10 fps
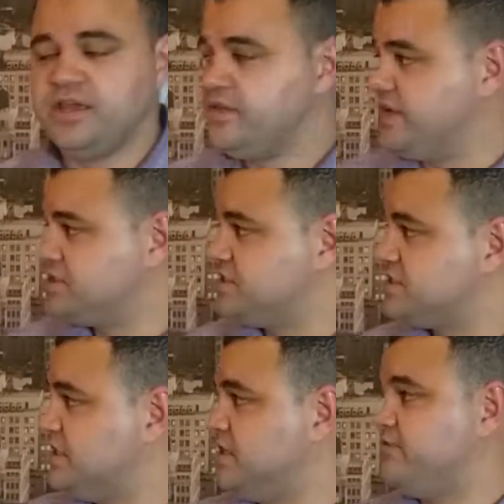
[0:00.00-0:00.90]
that's just
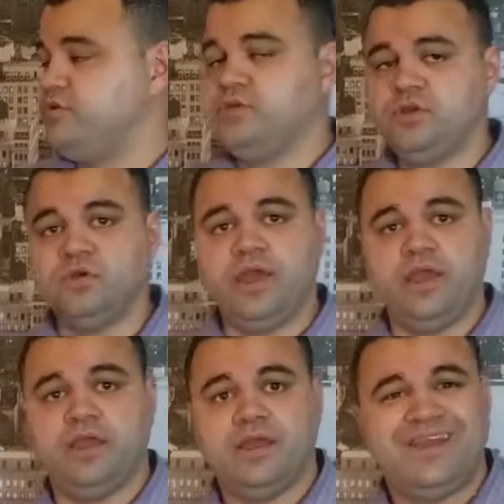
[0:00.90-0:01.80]
it. If you knew,
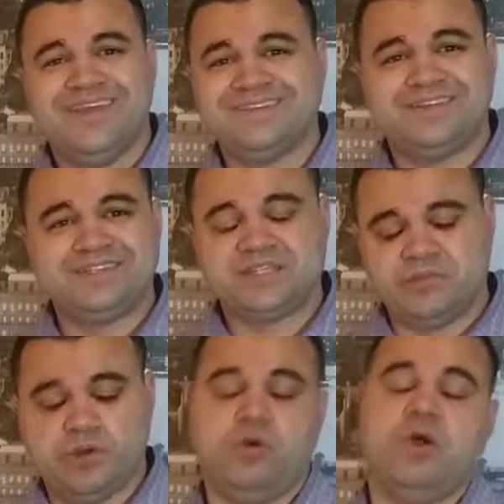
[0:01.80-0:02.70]
hey, it's not just
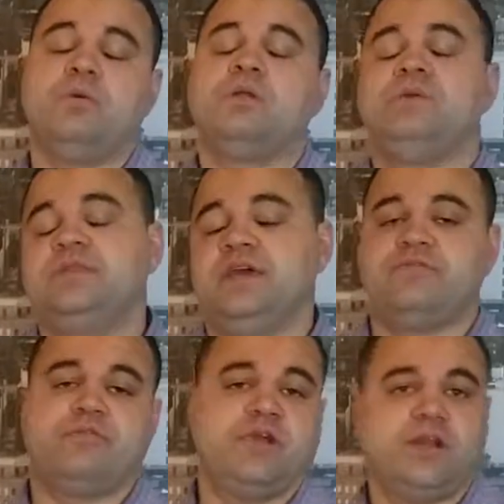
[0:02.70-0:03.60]
about, oh, I want to be debt
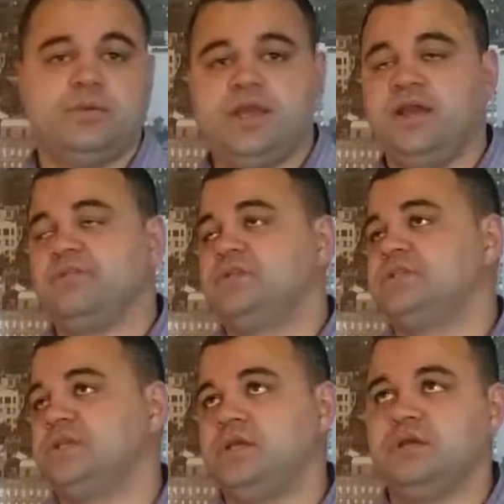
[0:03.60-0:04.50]
free and I want to have a
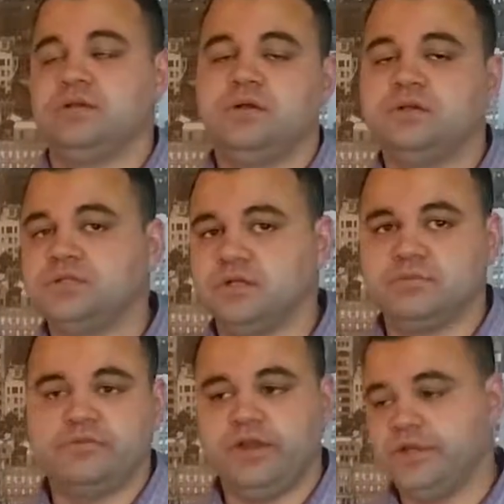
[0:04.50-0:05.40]
secure long term
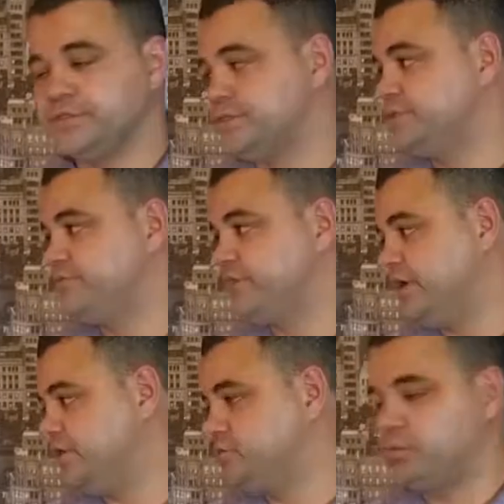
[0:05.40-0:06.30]
financial
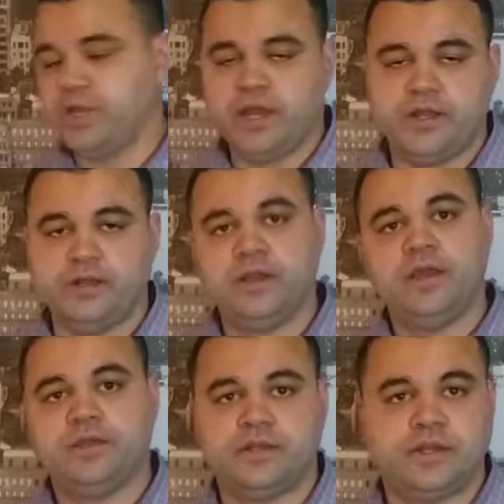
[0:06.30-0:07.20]
financial plan and
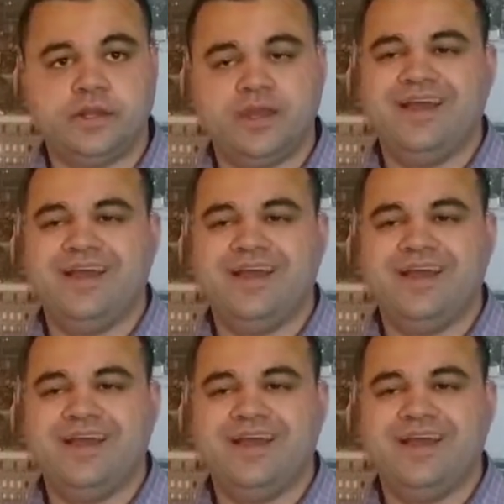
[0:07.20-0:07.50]
da da da.